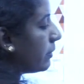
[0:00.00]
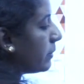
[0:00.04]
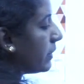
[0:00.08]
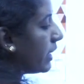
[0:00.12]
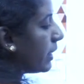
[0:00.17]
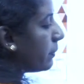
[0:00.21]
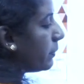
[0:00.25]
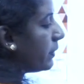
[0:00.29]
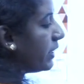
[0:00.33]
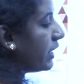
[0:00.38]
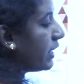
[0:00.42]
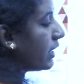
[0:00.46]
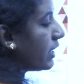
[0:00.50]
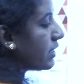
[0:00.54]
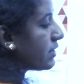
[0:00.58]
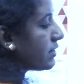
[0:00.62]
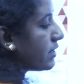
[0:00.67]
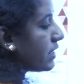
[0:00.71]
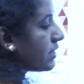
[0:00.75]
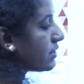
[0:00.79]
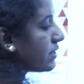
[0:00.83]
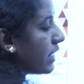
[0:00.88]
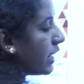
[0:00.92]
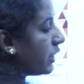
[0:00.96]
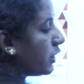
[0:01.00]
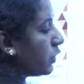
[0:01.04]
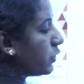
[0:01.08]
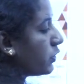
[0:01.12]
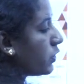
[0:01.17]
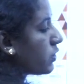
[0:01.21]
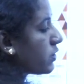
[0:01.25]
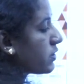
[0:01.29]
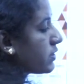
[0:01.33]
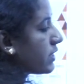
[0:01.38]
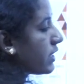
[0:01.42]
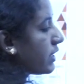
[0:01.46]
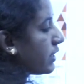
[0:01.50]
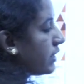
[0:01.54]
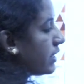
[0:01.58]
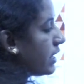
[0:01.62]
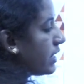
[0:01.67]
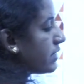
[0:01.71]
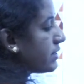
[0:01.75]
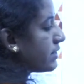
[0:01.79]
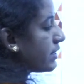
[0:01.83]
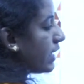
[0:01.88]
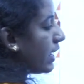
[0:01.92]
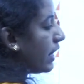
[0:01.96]
will be a precursor cytotoxic
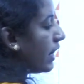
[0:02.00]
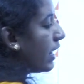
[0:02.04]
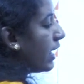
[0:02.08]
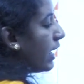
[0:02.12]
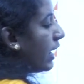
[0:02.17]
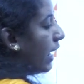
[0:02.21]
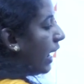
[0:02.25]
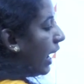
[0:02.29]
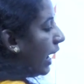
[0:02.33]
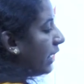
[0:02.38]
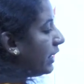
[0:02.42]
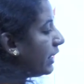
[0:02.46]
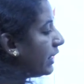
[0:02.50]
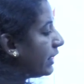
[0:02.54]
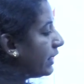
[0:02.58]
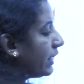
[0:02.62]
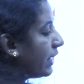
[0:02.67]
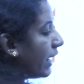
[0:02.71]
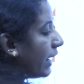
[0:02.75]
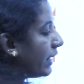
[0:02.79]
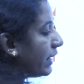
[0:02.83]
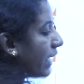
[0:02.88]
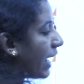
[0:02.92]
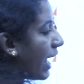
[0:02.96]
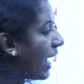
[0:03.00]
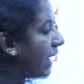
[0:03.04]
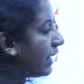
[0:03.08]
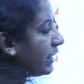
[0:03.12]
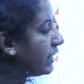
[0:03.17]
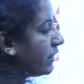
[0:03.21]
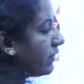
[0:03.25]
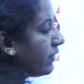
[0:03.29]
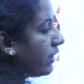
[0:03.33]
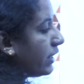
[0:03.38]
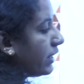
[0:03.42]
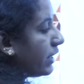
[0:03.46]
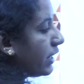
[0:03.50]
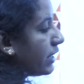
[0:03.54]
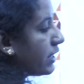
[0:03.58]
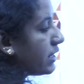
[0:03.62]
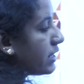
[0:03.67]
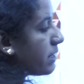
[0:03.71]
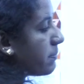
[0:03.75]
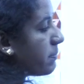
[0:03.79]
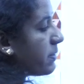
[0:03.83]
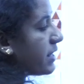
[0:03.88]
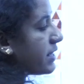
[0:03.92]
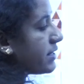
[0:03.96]
T cell, and it gets activated
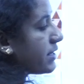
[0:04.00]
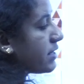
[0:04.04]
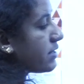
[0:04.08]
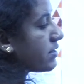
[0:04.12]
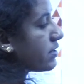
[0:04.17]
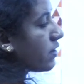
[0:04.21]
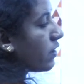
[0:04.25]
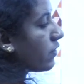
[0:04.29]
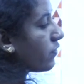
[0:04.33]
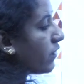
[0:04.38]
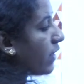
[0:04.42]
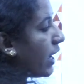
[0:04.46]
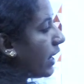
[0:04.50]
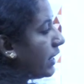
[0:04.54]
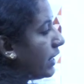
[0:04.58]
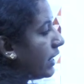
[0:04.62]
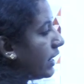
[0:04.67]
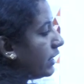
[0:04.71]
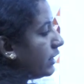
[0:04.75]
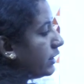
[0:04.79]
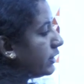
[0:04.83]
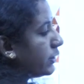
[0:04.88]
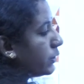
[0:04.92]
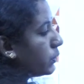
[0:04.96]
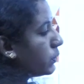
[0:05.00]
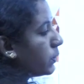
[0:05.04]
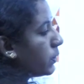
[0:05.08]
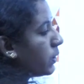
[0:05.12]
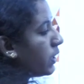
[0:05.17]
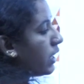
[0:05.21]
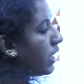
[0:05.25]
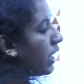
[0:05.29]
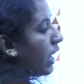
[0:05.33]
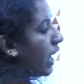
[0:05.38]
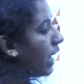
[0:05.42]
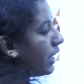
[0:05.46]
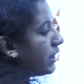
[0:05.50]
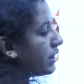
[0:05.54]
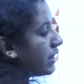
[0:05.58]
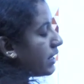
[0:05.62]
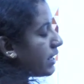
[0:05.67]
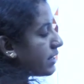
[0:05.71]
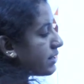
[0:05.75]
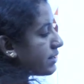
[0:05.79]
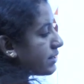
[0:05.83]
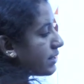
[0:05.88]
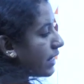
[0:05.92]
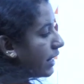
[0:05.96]
in the presence of IL-2. And
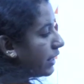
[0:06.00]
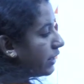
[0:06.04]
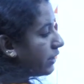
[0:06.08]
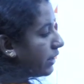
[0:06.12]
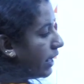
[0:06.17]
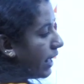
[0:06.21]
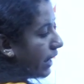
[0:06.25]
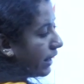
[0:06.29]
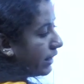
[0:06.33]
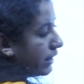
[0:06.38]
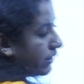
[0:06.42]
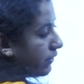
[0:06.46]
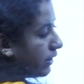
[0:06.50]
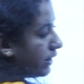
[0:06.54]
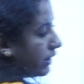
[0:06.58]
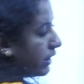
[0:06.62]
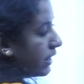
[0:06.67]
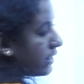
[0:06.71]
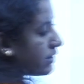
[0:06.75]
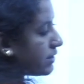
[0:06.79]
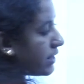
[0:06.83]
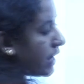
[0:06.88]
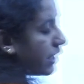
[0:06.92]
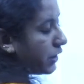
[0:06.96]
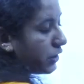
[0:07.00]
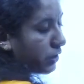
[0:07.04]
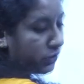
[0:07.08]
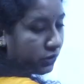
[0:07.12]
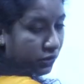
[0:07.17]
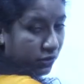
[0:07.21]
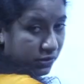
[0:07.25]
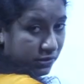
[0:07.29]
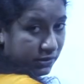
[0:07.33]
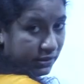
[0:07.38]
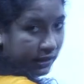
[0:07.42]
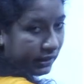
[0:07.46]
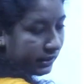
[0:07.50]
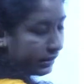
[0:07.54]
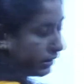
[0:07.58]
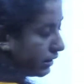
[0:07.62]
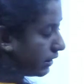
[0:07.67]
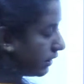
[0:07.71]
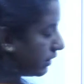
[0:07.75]
these activated cytotoxic